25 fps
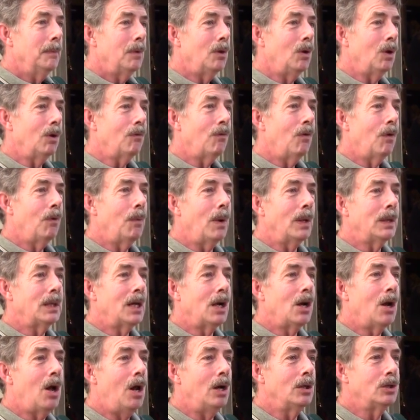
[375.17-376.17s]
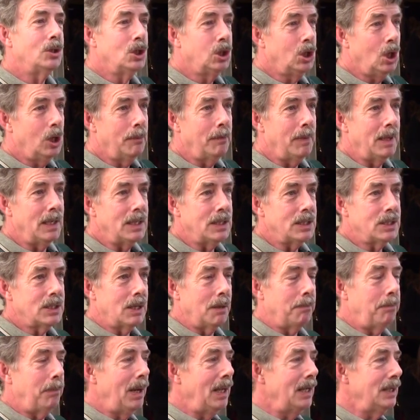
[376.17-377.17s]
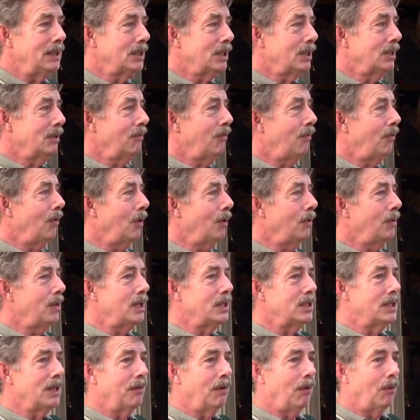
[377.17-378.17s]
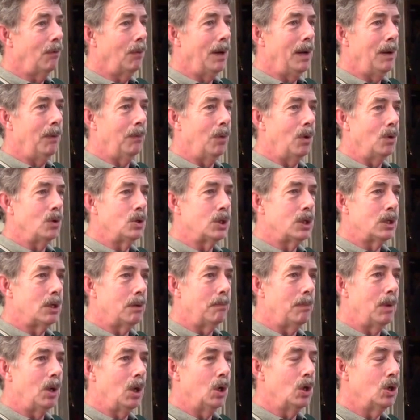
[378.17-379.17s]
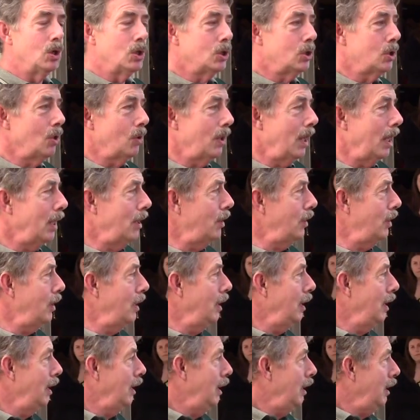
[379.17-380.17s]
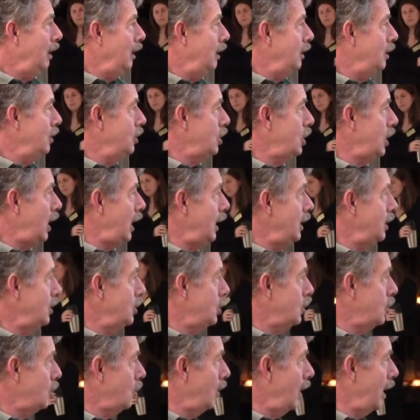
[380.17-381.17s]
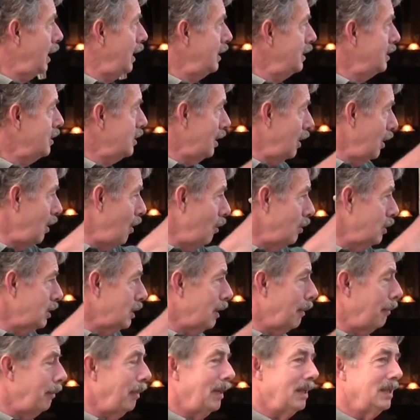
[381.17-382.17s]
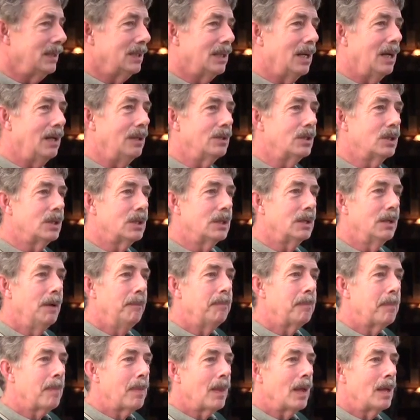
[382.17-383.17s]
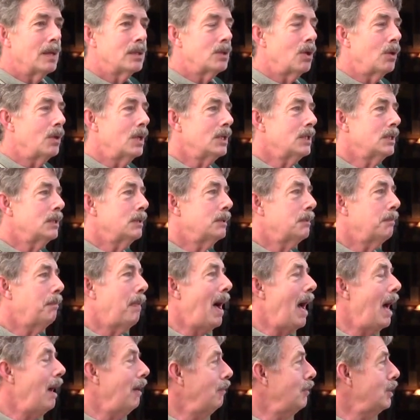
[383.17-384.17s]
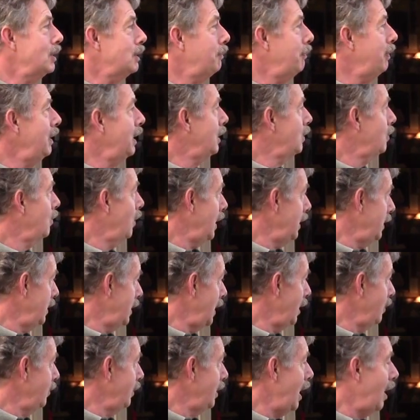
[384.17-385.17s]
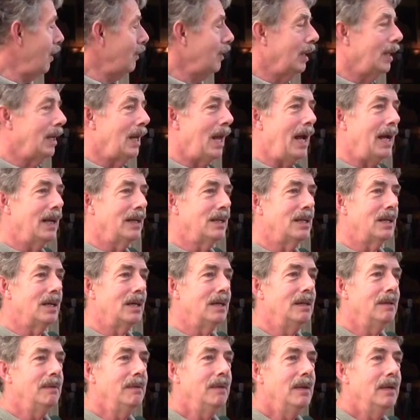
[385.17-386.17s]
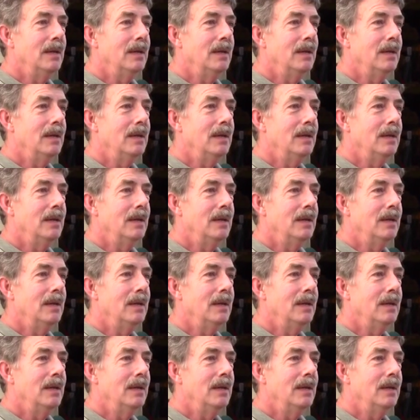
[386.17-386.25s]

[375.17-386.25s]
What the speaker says: look for what they called terminus, a place for these different railroads to merge so they could change trains and go someplace else. So this spot was picked right downtown Atlanta